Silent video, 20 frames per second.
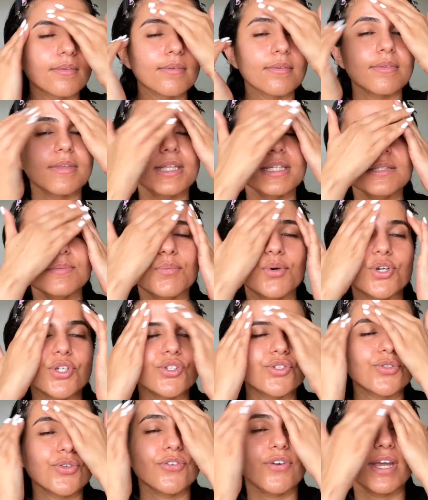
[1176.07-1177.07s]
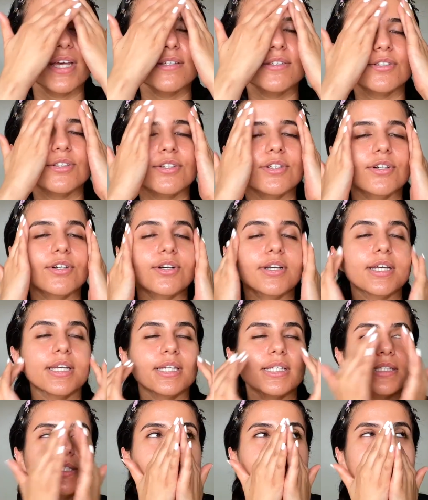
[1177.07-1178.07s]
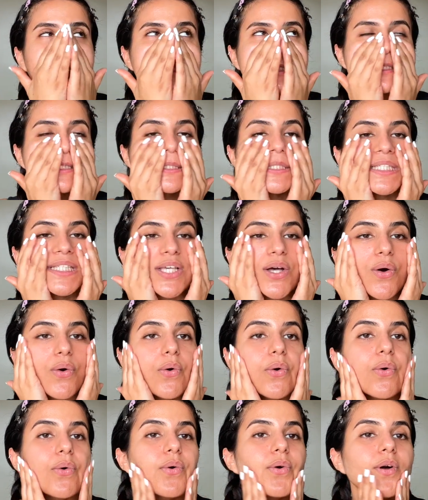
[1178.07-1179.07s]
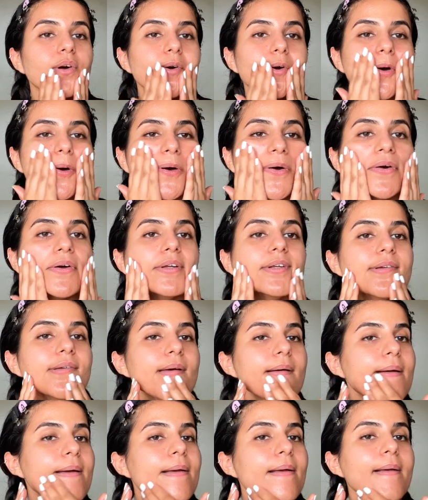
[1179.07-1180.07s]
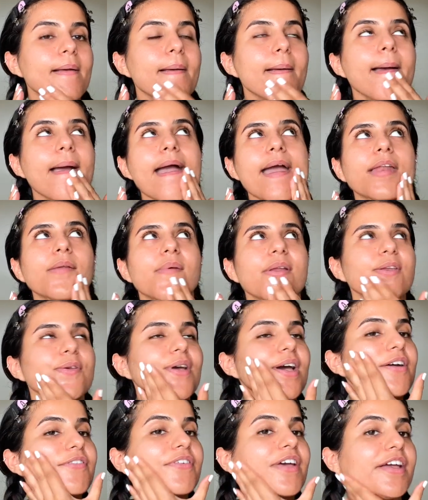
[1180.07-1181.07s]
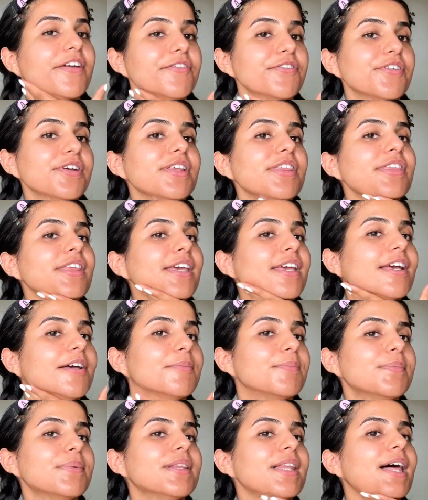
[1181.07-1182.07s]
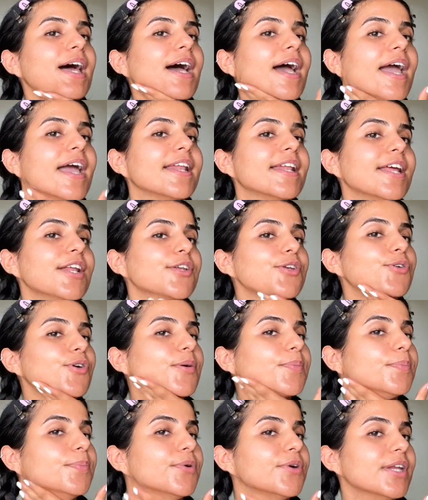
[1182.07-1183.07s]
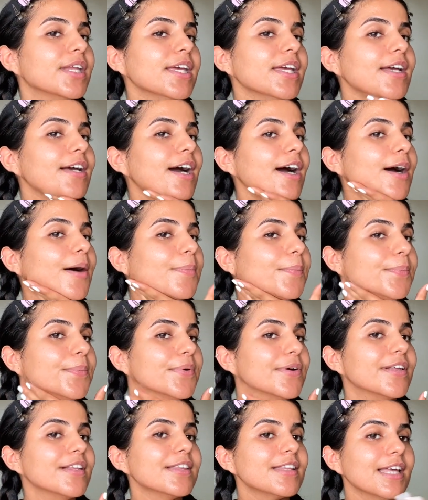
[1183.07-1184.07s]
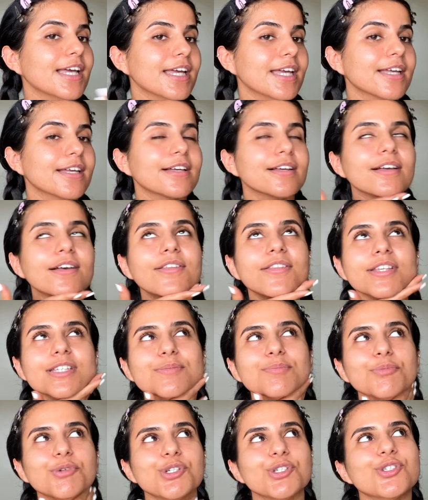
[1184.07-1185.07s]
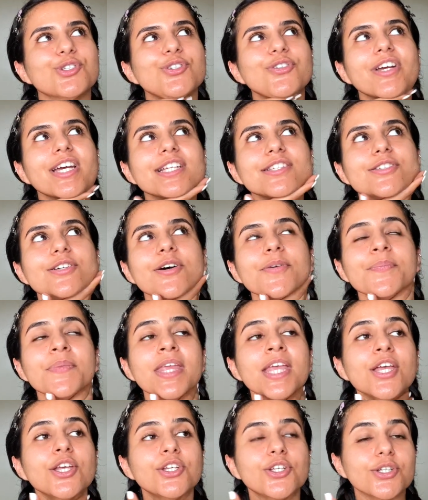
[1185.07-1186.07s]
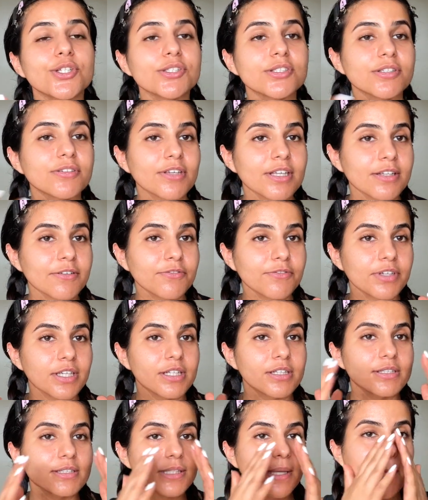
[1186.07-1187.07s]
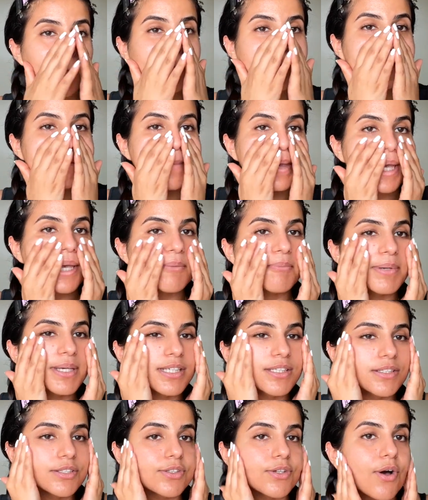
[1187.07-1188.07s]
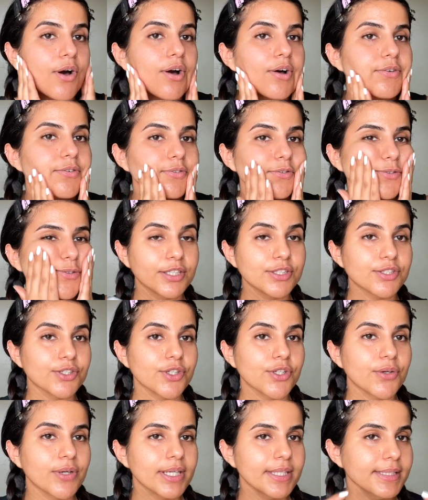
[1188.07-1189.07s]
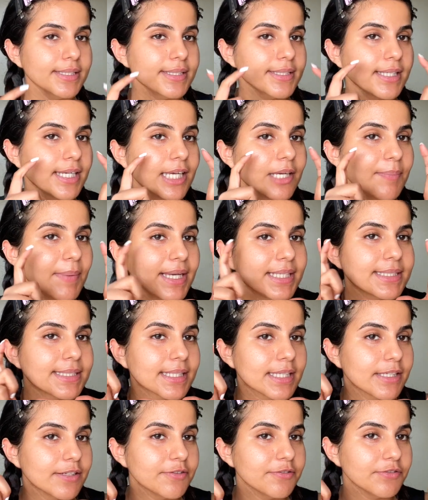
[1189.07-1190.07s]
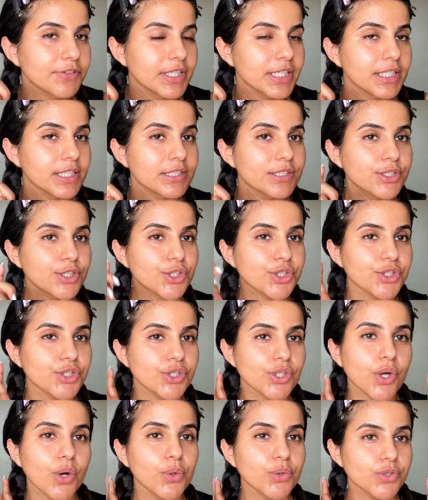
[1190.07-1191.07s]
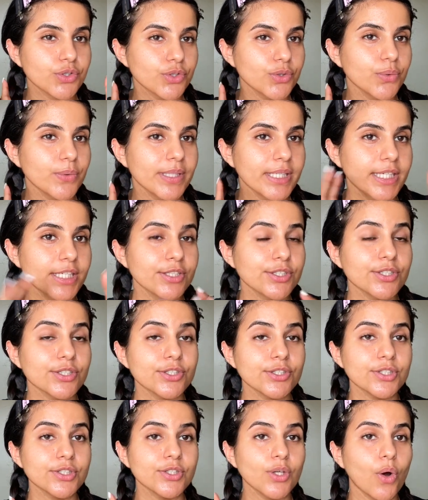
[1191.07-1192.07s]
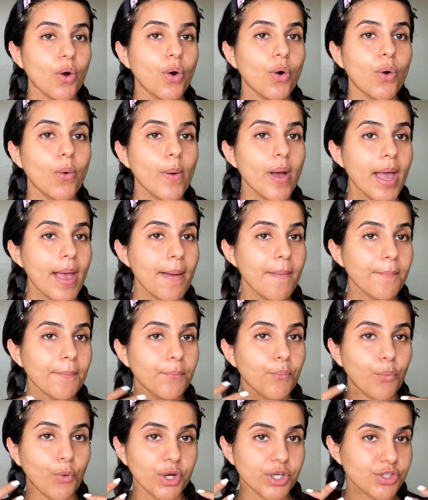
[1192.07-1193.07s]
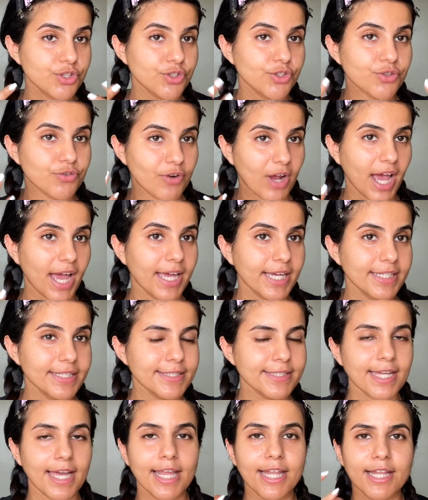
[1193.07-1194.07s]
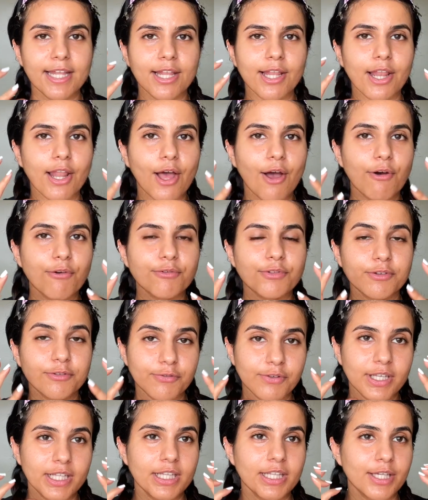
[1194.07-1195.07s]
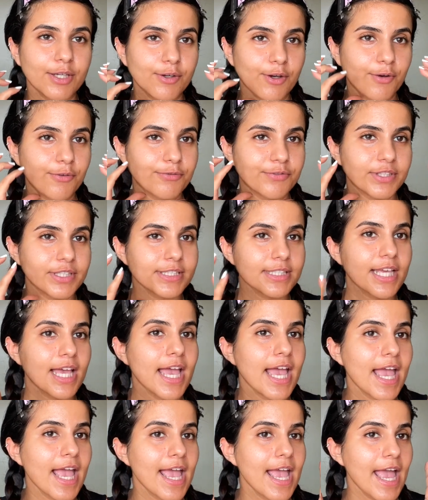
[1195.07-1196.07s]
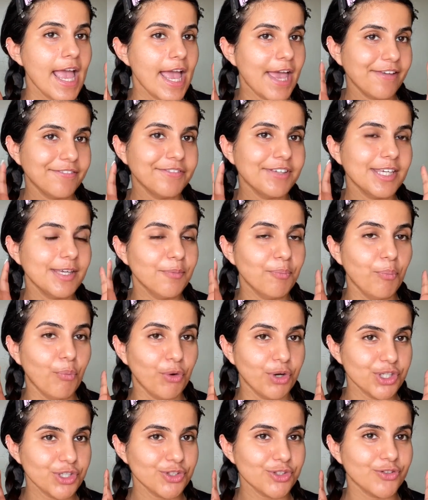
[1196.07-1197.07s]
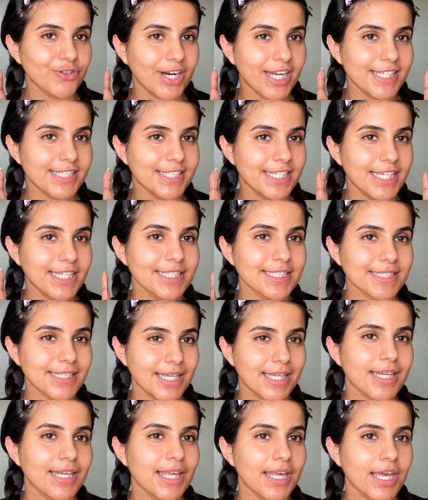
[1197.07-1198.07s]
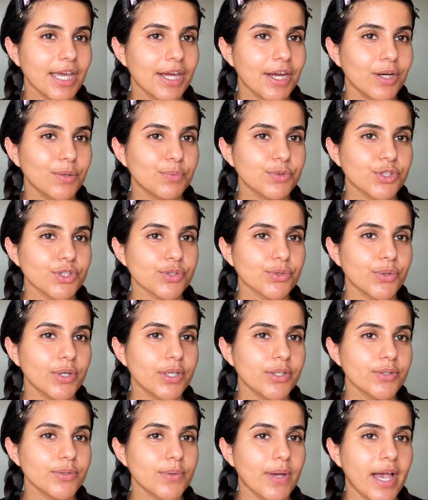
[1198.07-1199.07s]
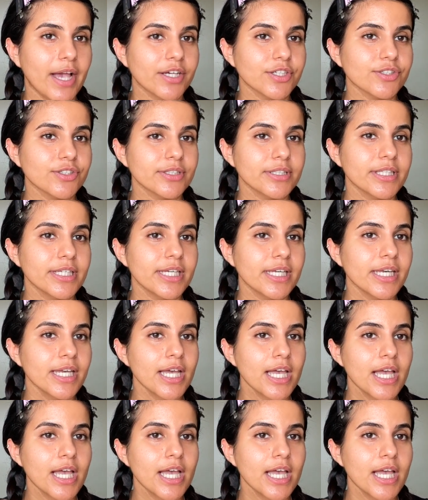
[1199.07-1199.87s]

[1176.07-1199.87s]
This moisturizer is so good, and when you have everything applied and you're putting up like this moisturizer, your skin feels baby soft. So you can see my skin feels so dewy, so moisturized. I love the feeling of this heavy moisturizing skincare, which is going to actually